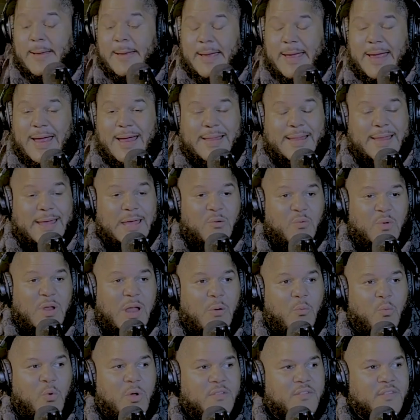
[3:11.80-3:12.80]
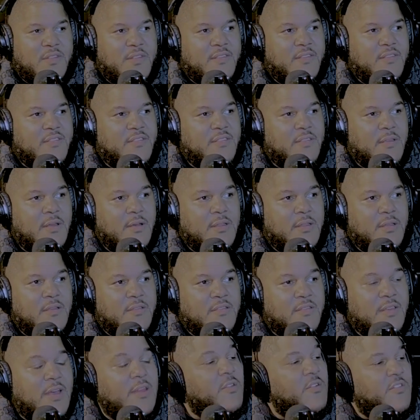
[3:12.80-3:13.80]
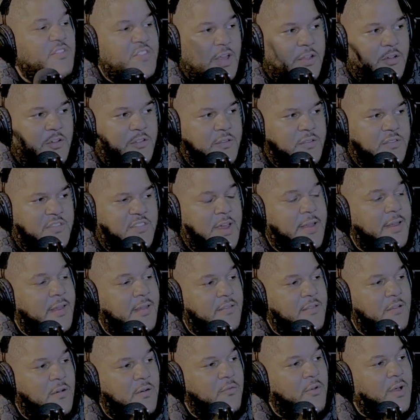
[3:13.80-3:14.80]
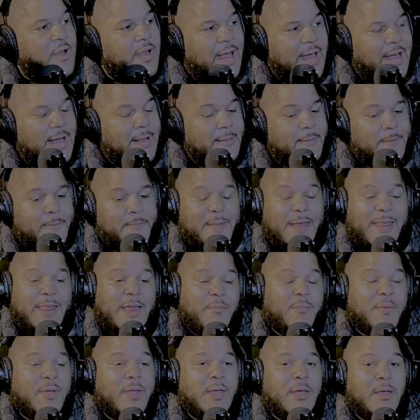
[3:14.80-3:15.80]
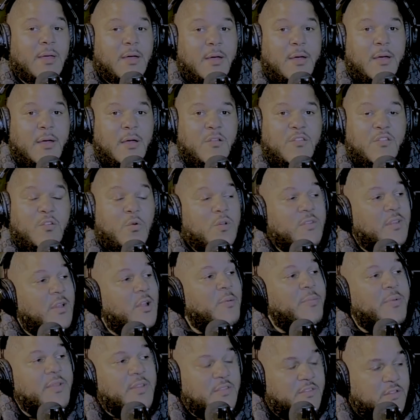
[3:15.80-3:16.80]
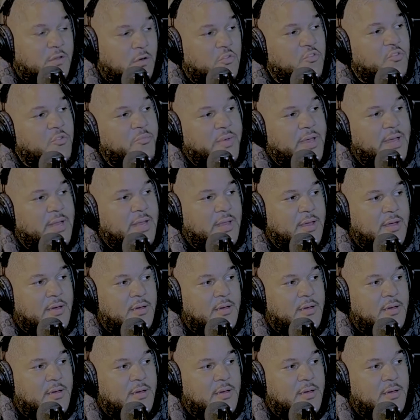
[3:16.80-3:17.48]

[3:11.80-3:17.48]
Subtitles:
And then when I went to the Southern Jenny's over in Anthem, they let me do a little bit of social media.